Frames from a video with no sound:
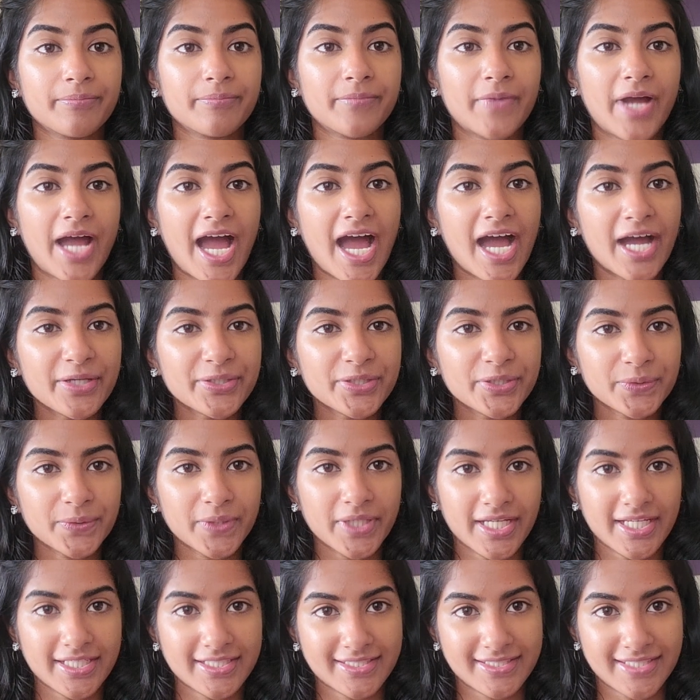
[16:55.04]
How you
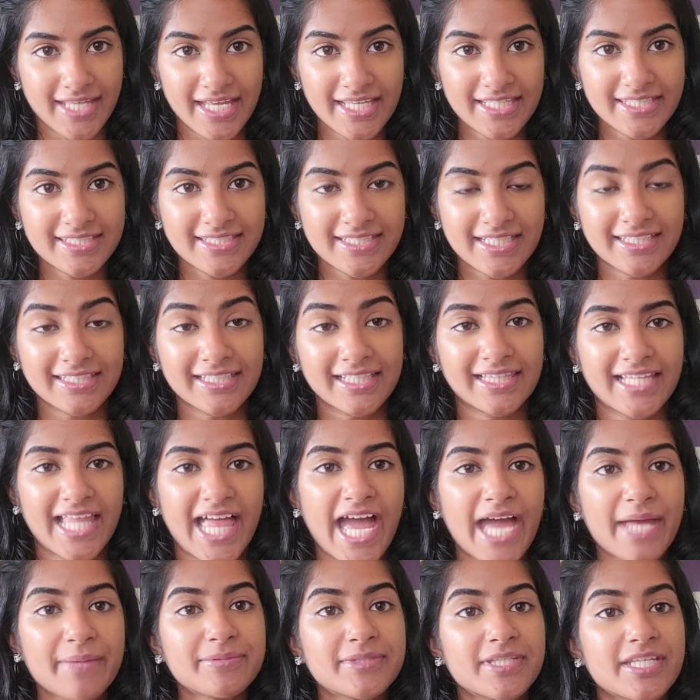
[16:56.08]
are assessed in the
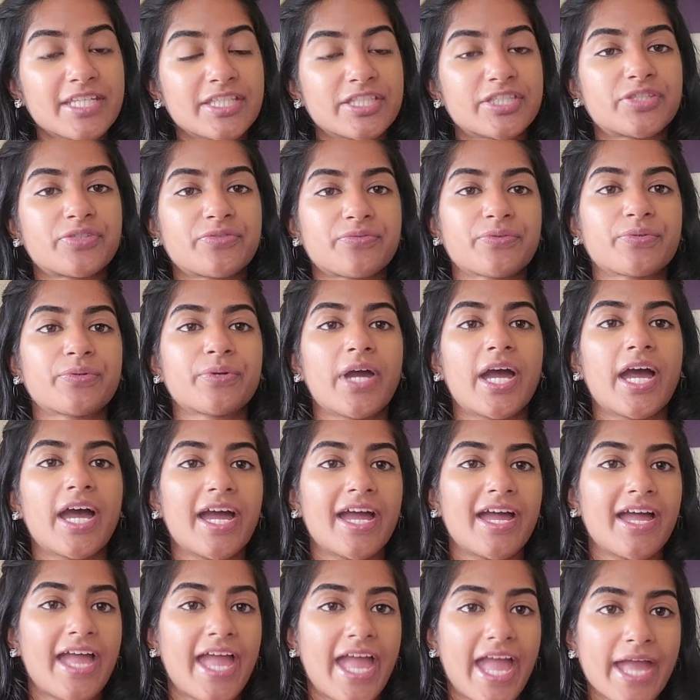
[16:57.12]
labs is through
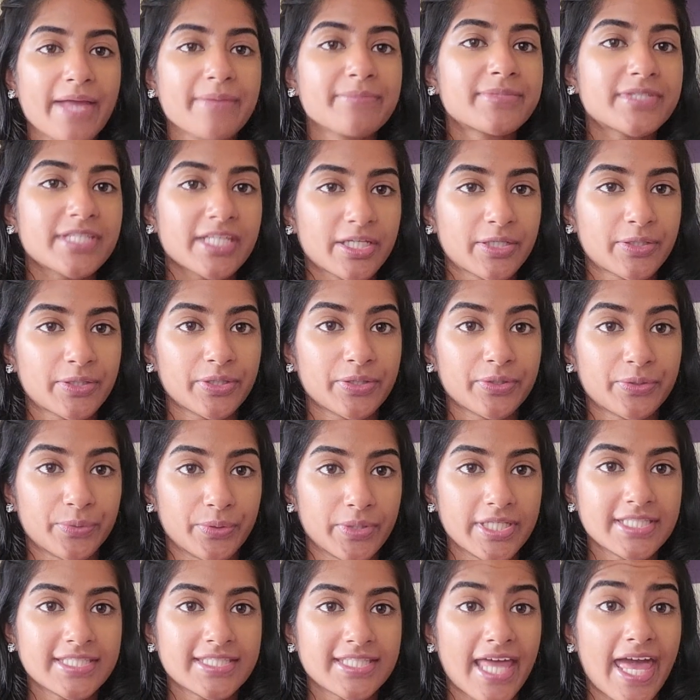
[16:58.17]
a MCQ
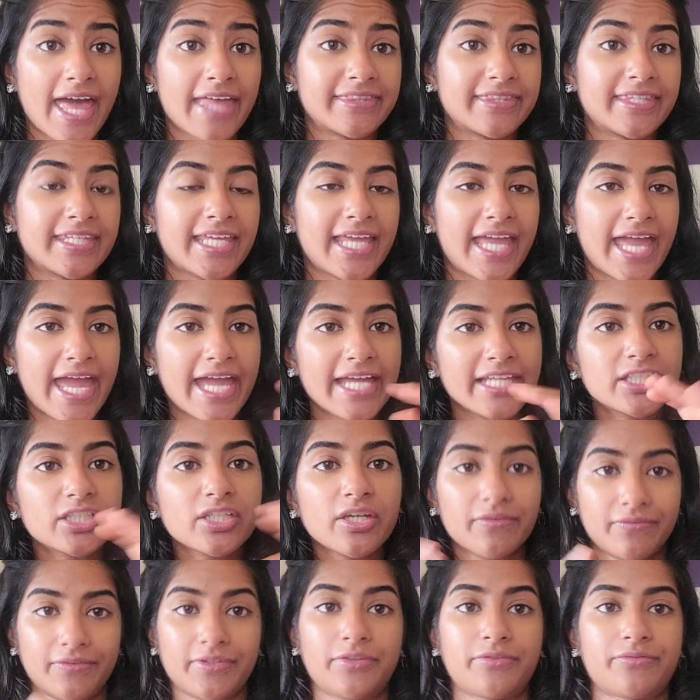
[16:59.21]
quiz at the end
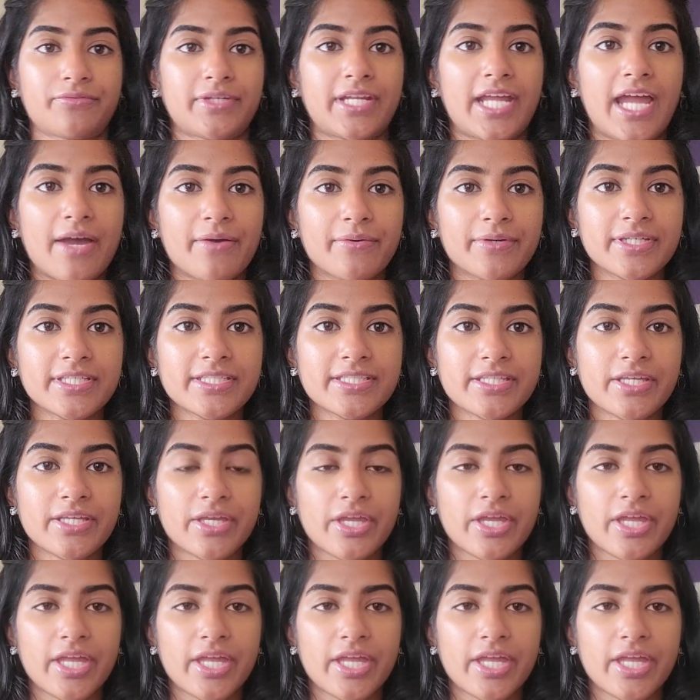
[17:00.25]
of the 3 hours.